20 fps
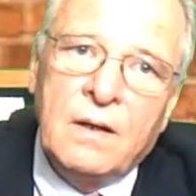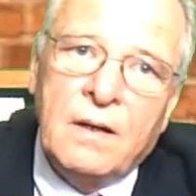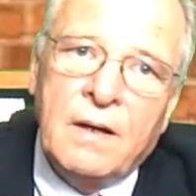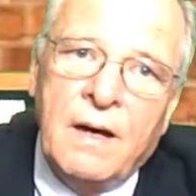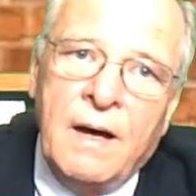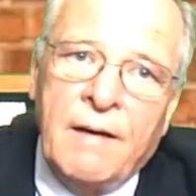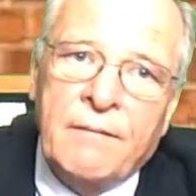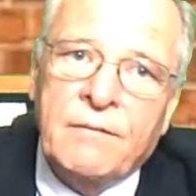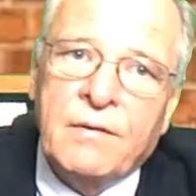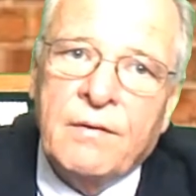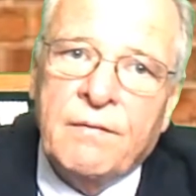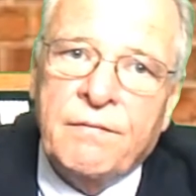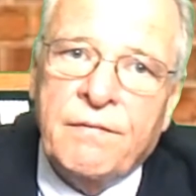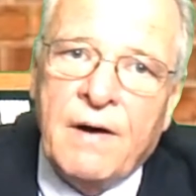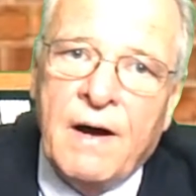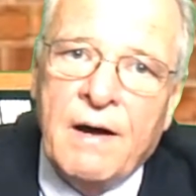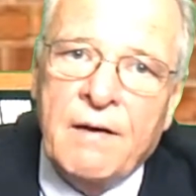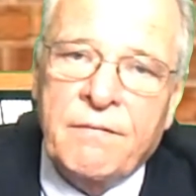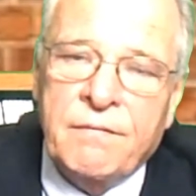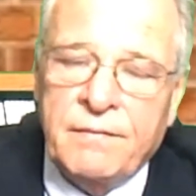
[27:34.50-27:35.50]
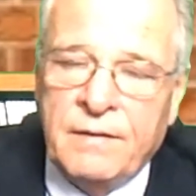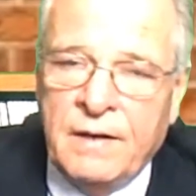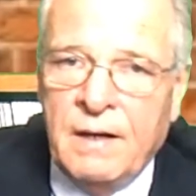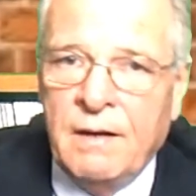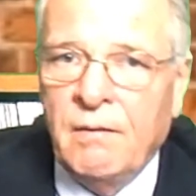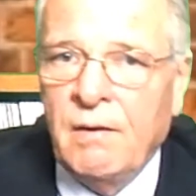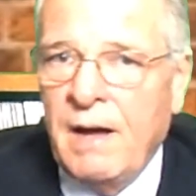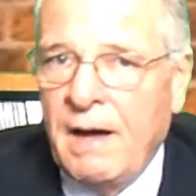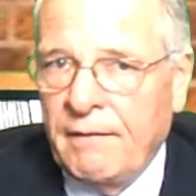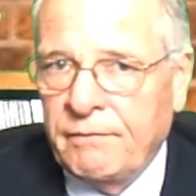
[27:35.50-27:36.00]
After the
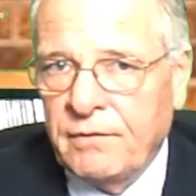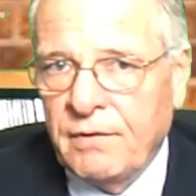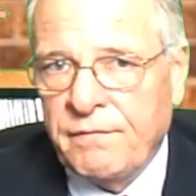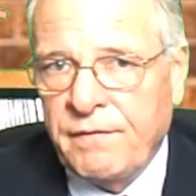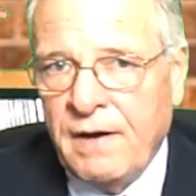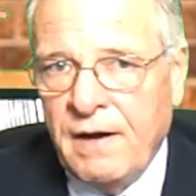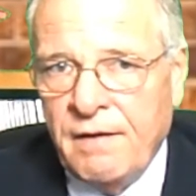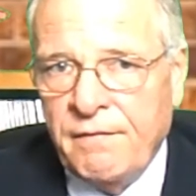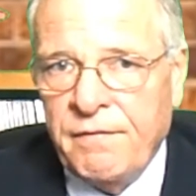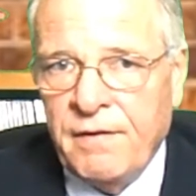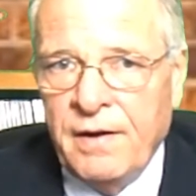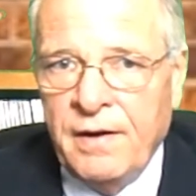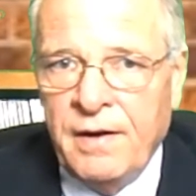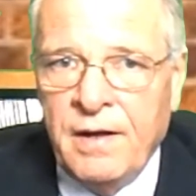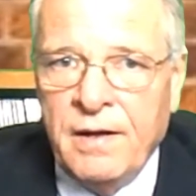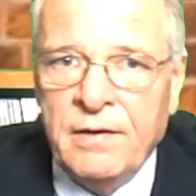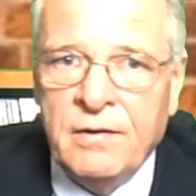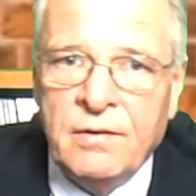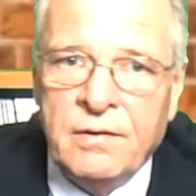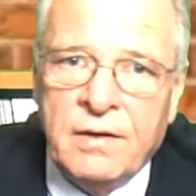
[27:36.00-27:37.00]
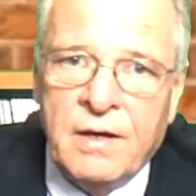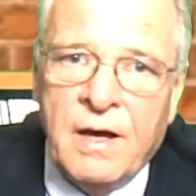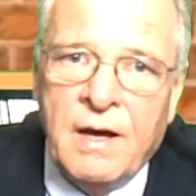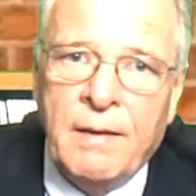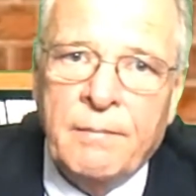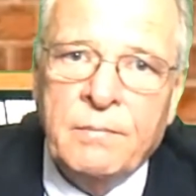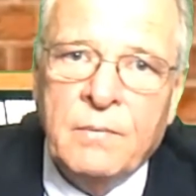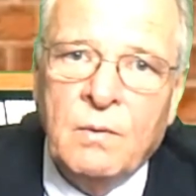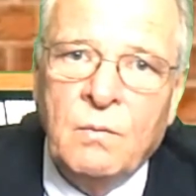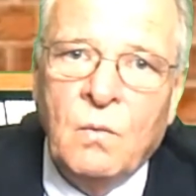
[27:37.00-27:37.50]
firefight ended,
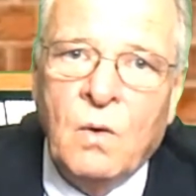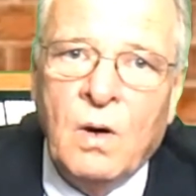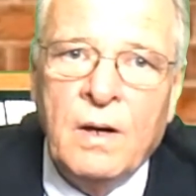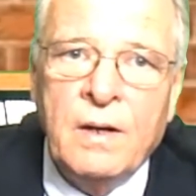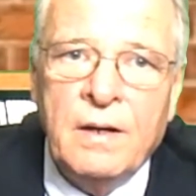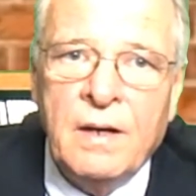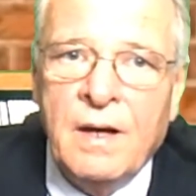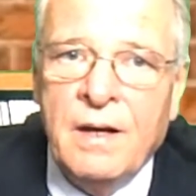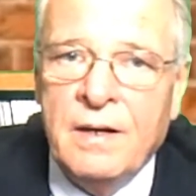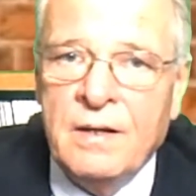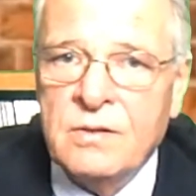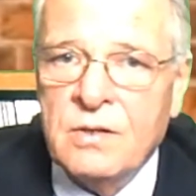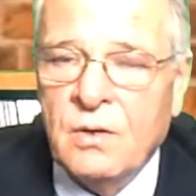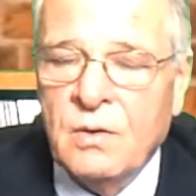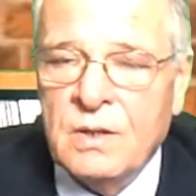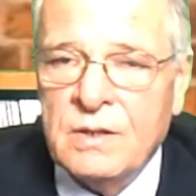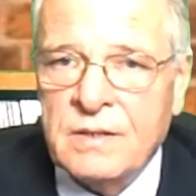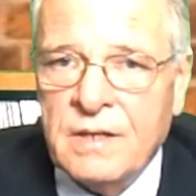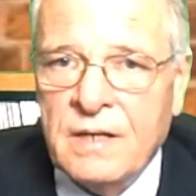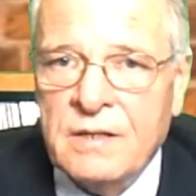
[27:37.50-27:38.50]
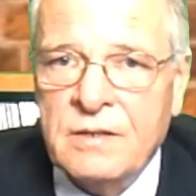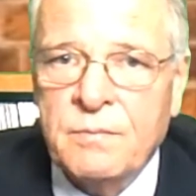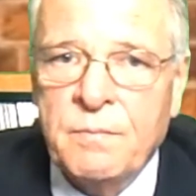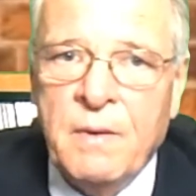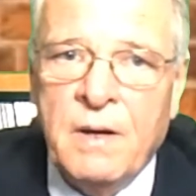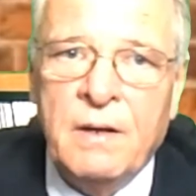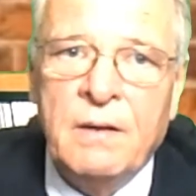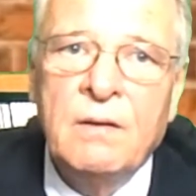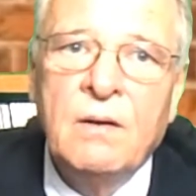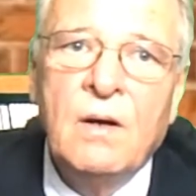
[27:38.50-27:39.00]
Captain White and his O.S.S.
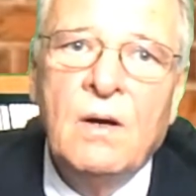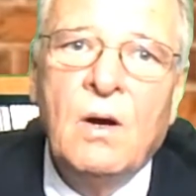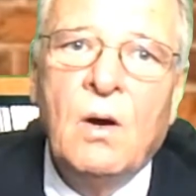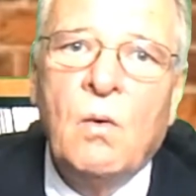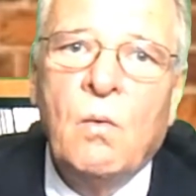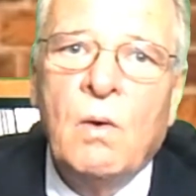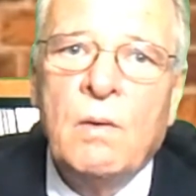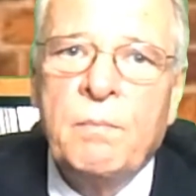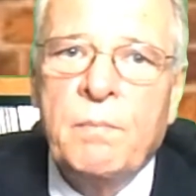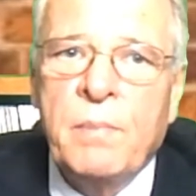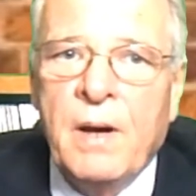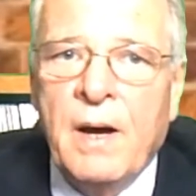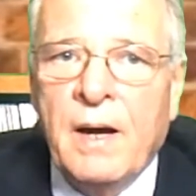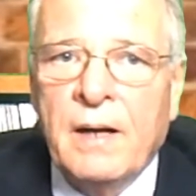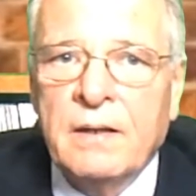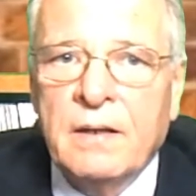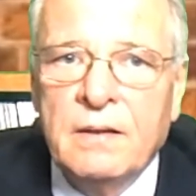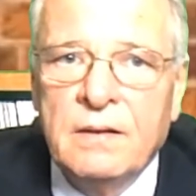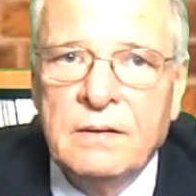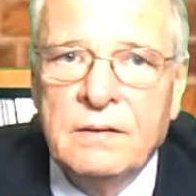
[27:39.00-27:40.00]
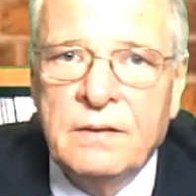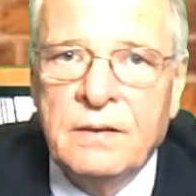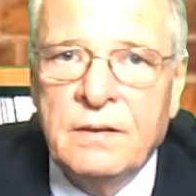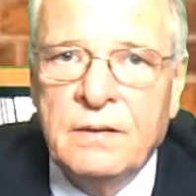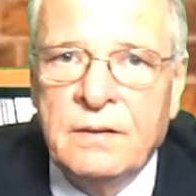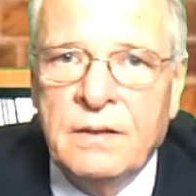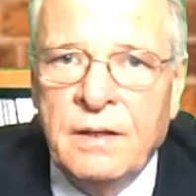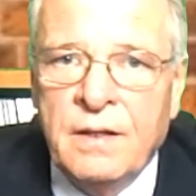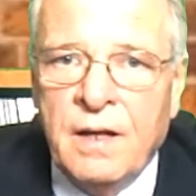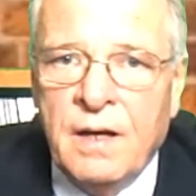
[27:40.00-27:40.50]
men went back
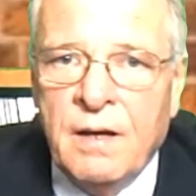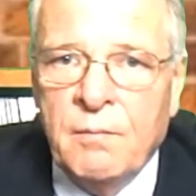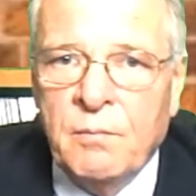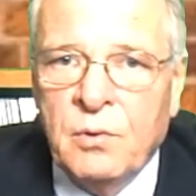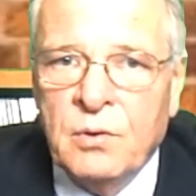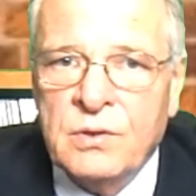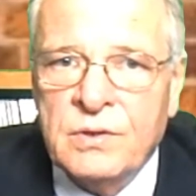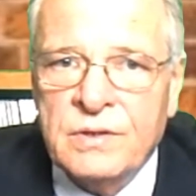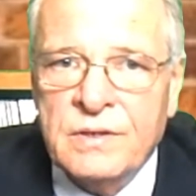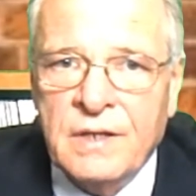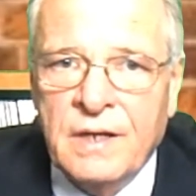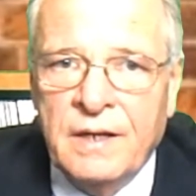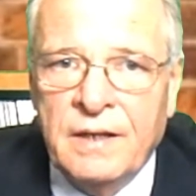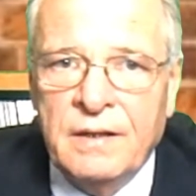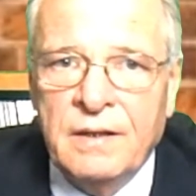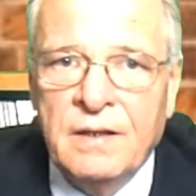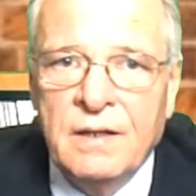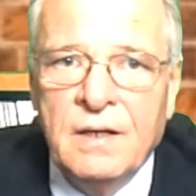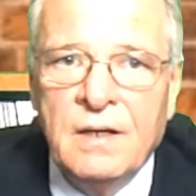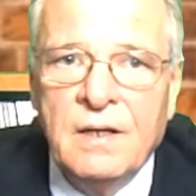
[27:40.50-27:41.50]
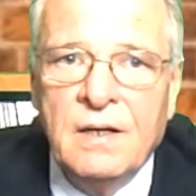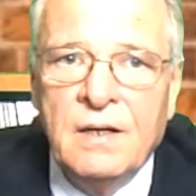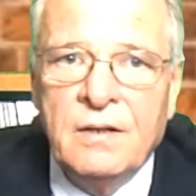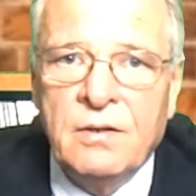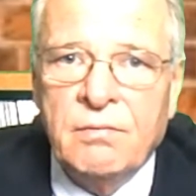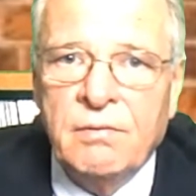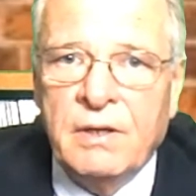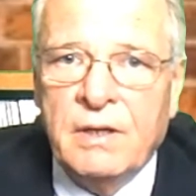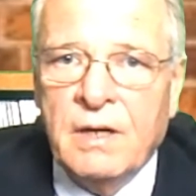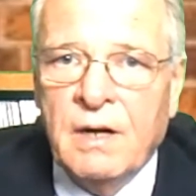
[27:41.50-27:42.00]
to the ambush site
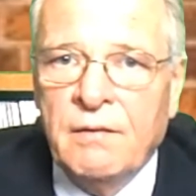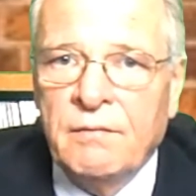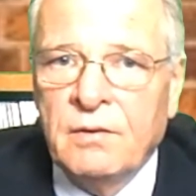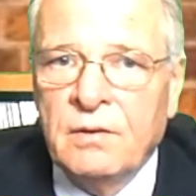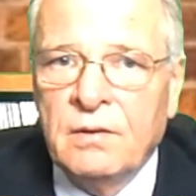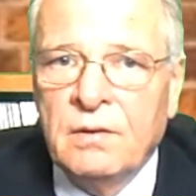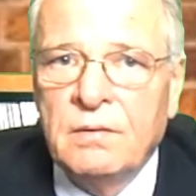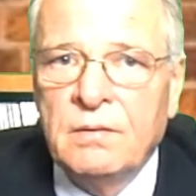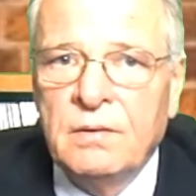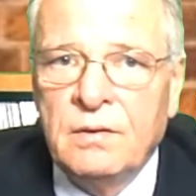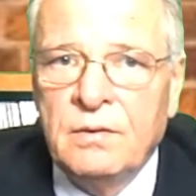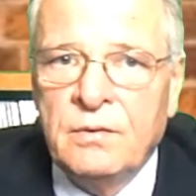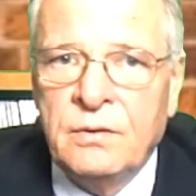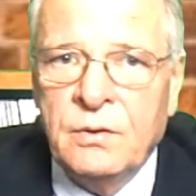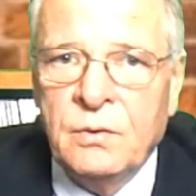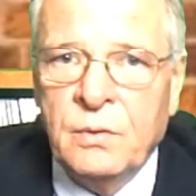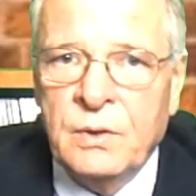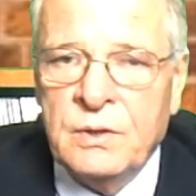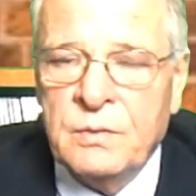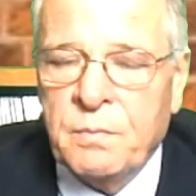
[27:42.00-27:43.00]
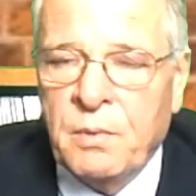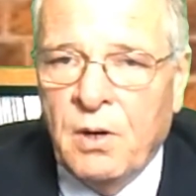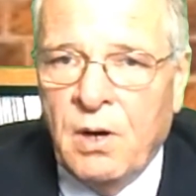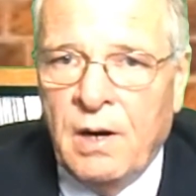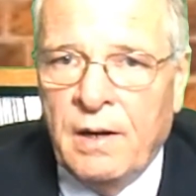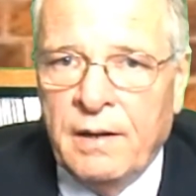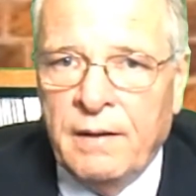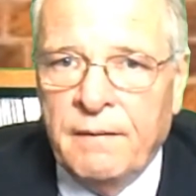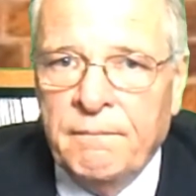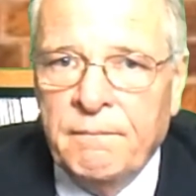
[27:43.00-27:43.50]
to recover Dewey's
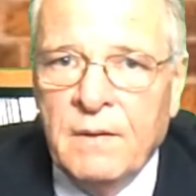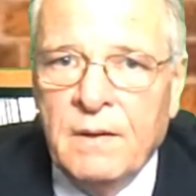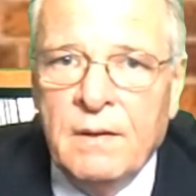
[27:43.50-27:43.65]
body.